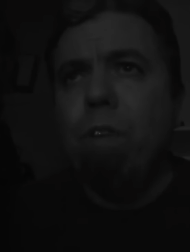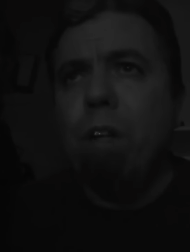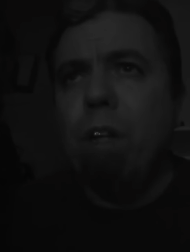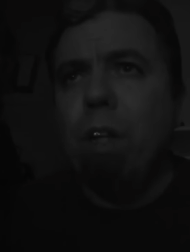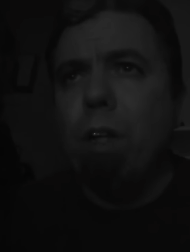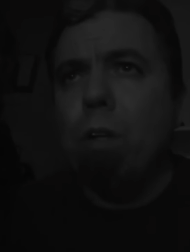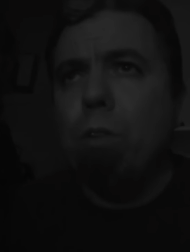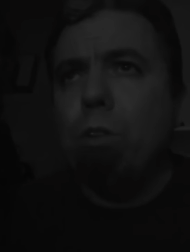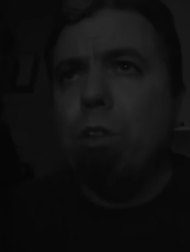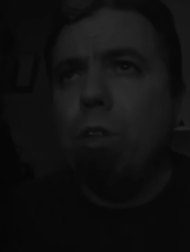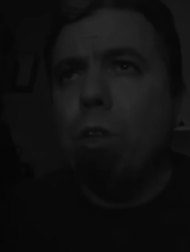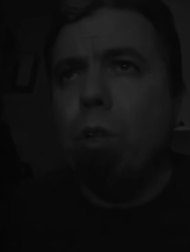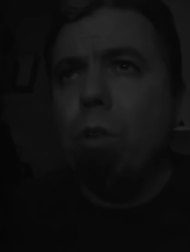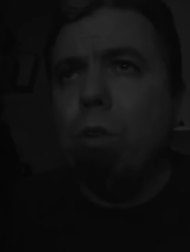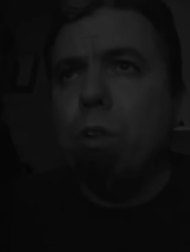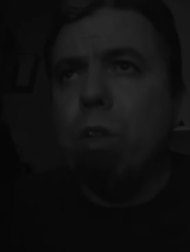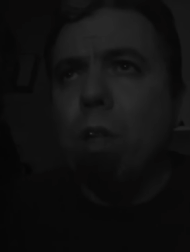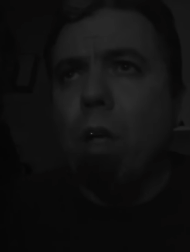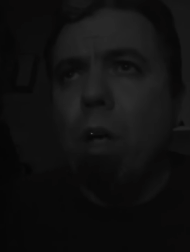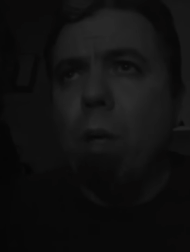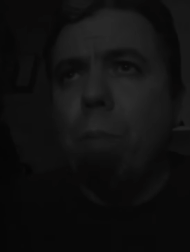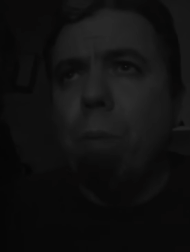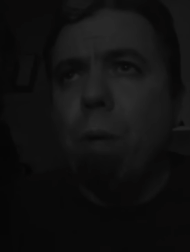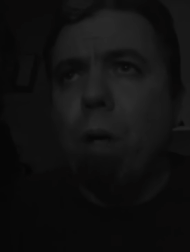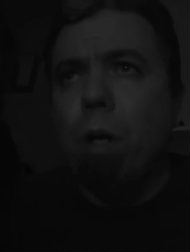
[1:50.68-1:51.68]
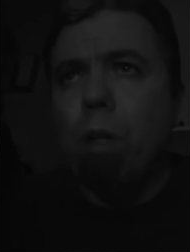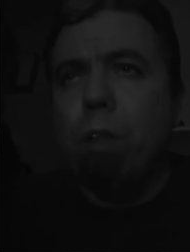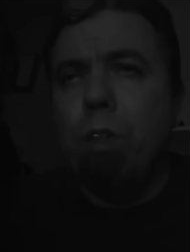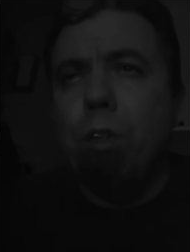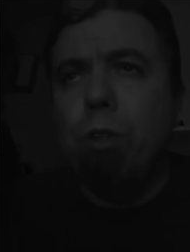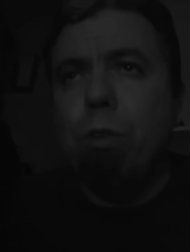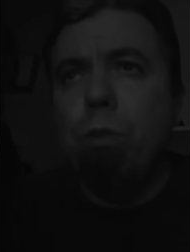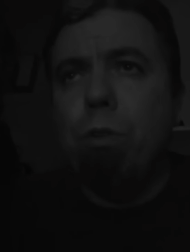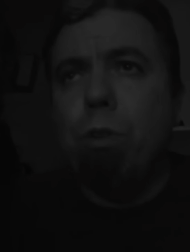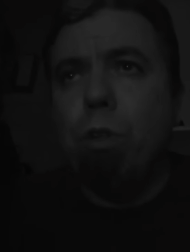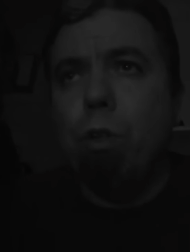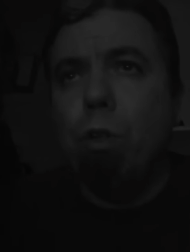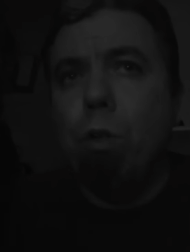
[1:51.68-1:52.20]
video shows up on
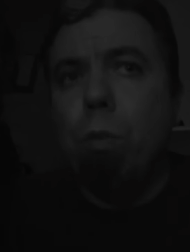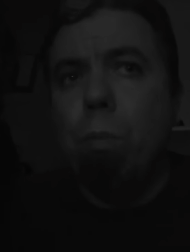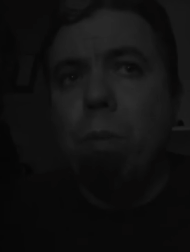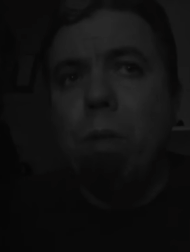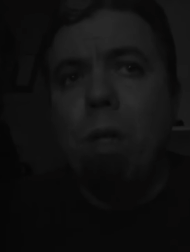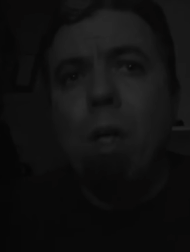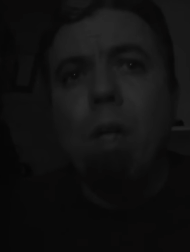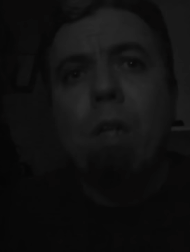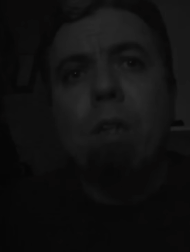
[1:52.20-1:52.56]
YouTube.